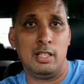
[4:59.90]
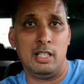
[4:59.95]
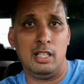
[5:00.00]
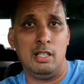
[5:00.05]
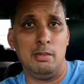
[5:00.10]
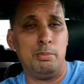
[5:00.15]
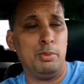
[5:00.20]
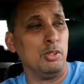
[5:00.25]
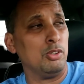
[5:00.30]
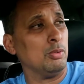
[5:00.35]

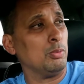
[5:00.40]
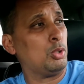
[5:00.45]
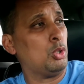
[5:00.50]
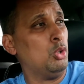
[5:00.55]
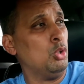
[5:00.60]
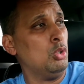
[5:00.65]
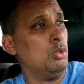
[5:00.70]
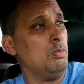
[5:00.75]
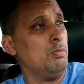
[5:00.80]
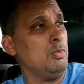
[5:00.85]
Again, put some
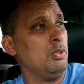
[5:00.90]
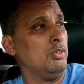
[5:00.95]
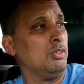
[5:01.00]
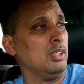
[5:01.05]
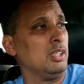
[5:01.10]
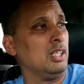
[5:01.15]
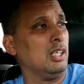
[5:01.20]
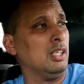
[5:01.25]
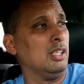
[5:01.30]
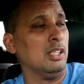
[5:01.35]
cool
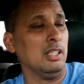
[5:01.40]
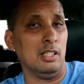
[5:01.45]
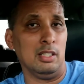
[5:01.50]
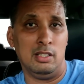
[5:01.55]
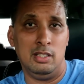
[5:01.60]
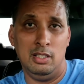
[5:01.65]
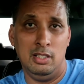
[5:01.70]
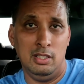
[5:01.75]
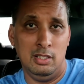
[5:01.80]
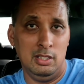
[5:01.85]
music, and
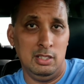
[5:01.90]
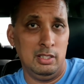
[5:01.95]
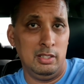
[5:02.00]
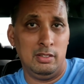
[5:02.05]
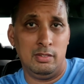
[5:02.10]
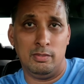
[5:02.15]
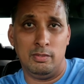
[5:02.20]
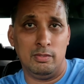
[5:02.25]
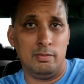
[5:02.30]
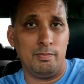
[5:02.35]

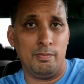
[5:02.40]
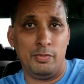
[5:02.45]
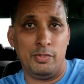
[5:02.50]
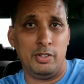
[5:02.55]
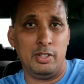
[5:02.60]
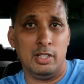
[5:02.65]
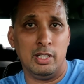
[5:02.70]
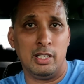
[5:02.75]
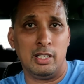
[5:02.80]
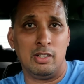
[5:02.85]

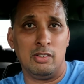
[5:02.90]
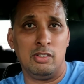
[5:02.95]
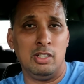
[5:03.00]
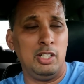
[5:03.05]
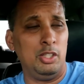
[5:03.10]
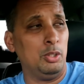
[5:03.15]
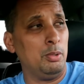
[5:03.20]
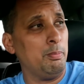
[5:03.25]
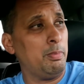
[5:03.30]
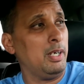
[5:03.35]
like I
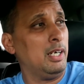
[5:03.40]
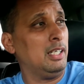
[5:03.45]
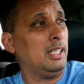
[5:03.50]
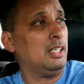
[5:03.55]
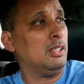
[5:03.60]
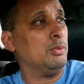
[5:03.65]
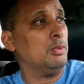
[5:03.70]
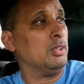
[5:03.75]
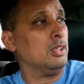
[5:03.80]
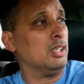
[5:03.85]
said, don't bail out.